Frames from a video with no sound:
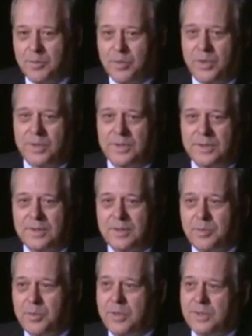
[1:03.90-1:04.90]
the
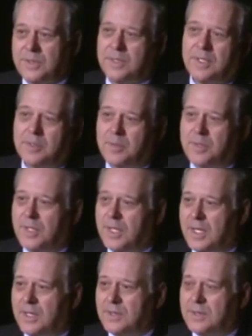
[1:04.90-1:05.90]
person-to-person -person
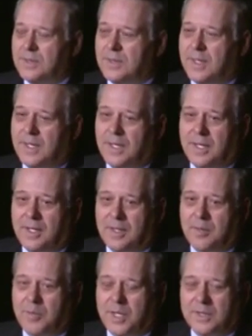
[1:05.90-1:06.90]
communication
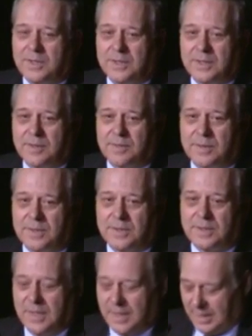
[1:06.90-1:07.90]
that makes a
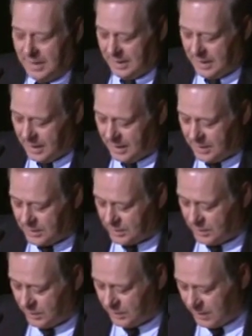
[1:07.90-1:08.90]
difference. And
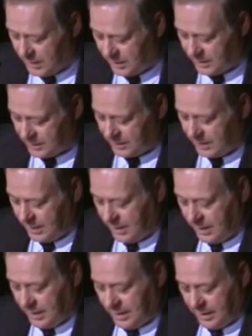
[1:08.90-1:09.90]
ISU has
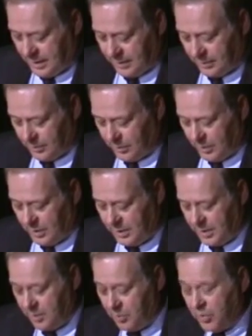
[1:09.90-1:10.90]
uh,
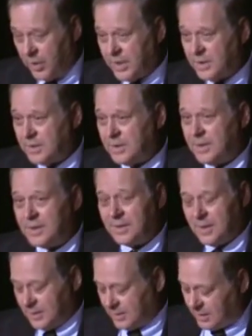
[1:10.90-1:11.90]
really embrace
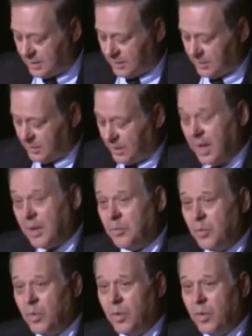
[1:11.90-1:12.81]
this and it's going to do a lot